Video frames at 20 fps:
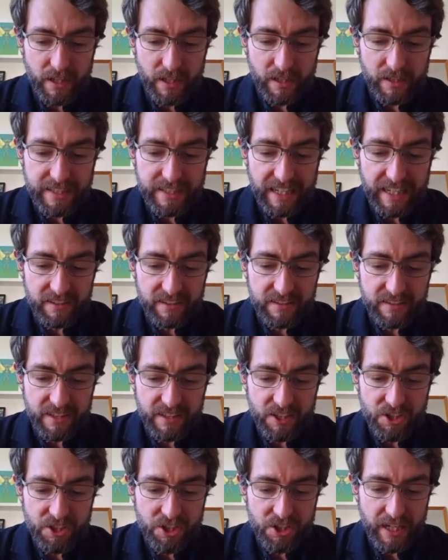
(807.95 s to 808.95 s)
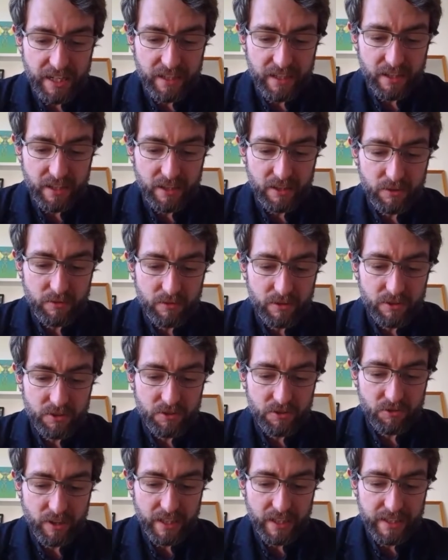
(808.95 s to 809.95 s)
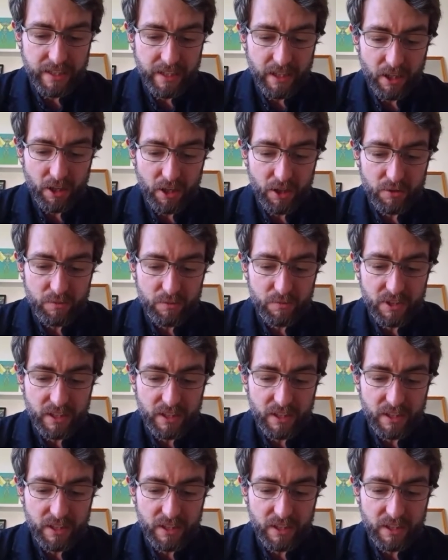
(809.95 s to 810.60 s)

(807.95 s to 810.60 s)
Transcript: a dancing shadow striking home